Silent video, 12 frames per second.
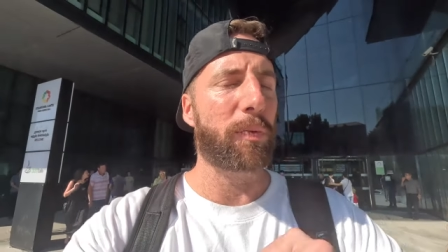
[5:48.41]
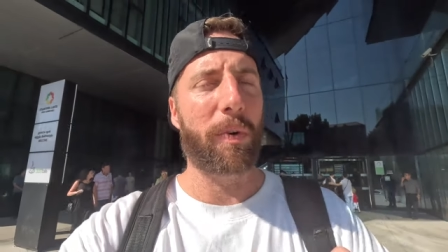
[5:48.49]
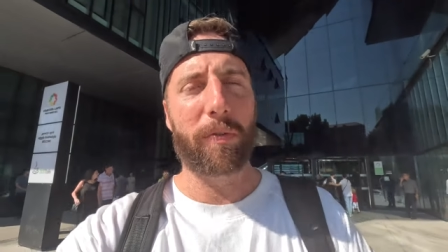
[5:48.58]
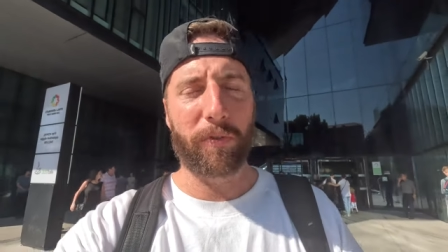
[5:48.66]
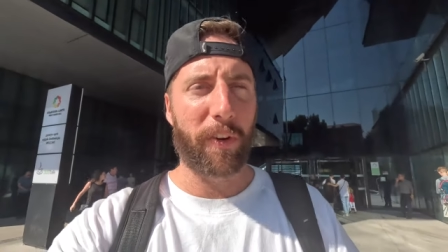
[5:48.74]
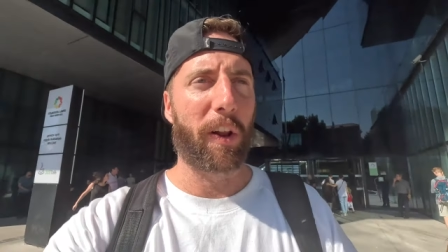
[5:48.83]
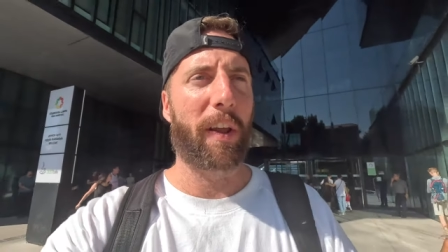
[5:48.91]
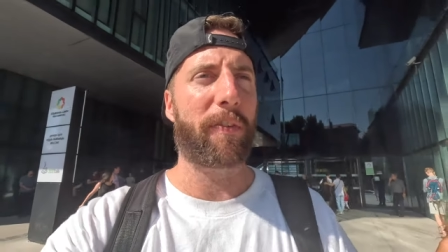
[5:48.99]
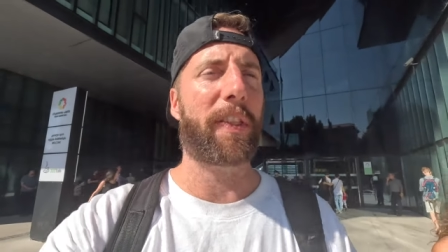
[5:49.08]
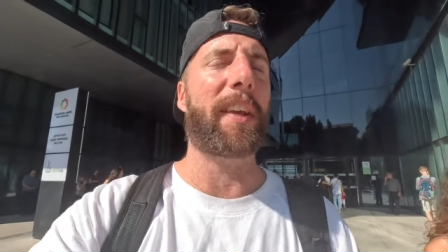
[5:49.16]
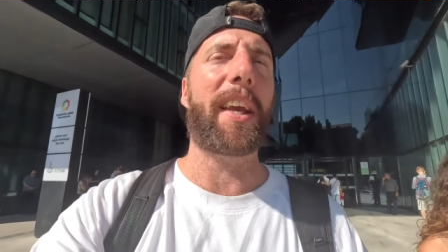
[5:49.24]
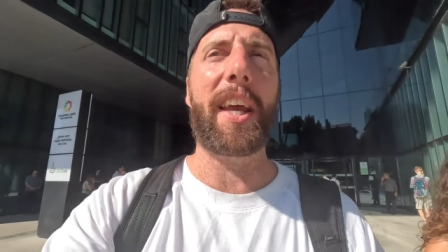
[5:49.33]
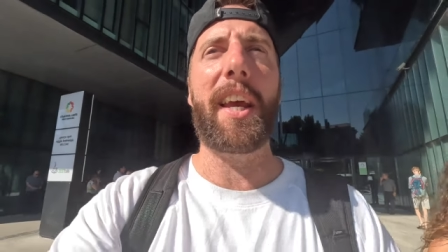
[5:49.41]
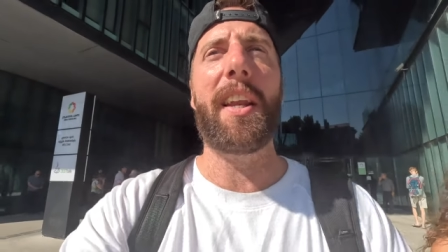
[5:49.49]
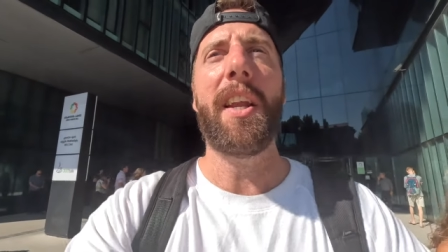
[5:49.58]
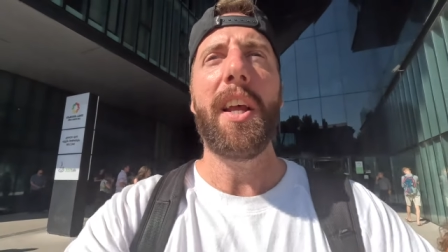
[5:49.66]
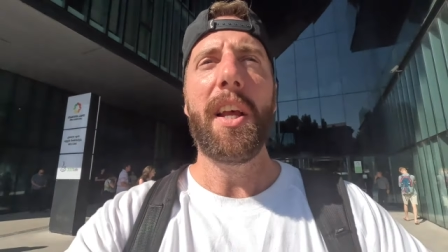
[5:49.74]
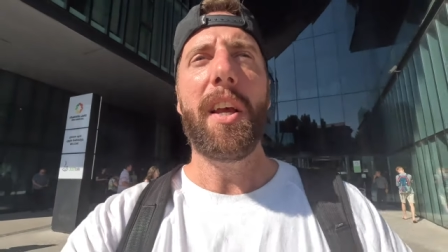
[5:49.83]
We've filled everything in,
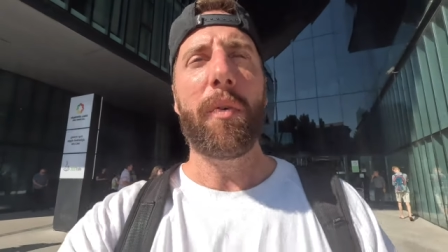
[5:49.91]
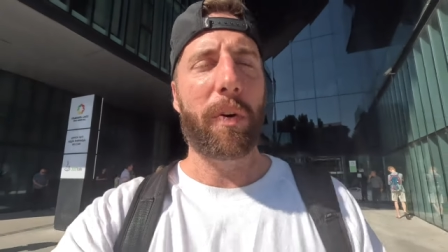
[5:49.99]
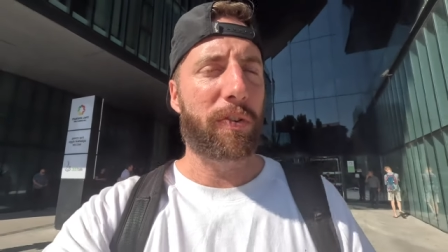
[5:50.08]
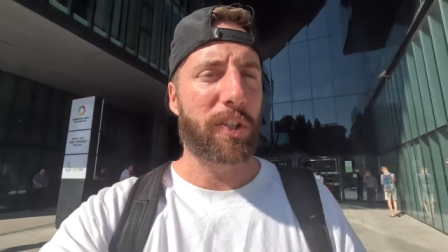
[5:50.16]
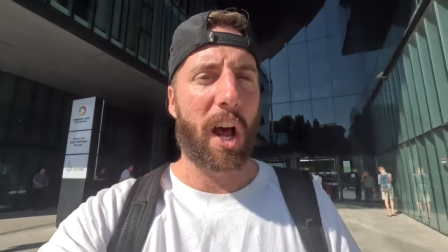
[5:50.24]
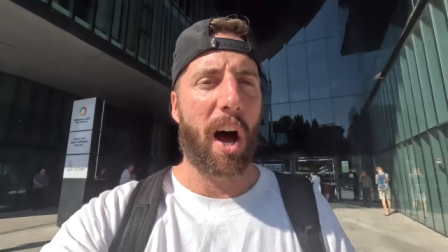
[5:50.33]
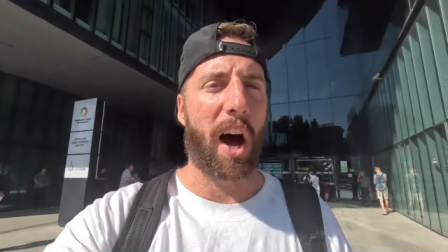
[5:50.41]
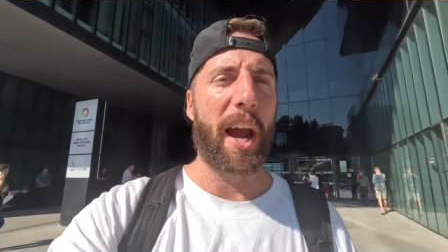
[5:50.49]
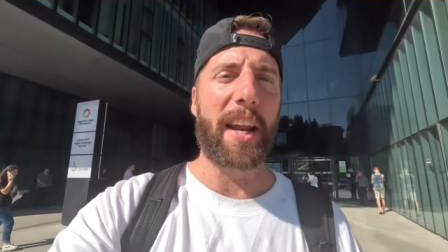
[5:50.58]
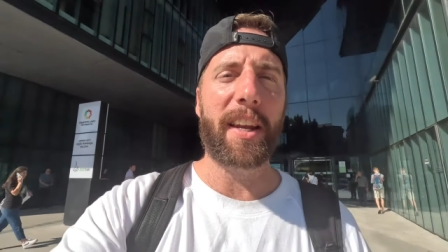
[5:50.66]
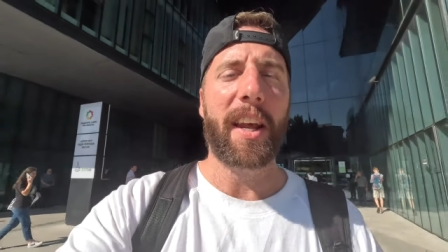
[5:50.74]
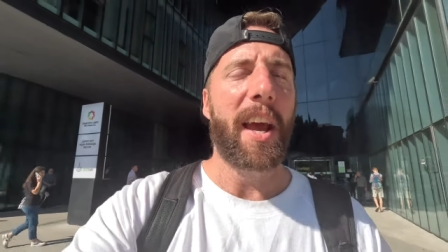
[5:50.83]
we've signed,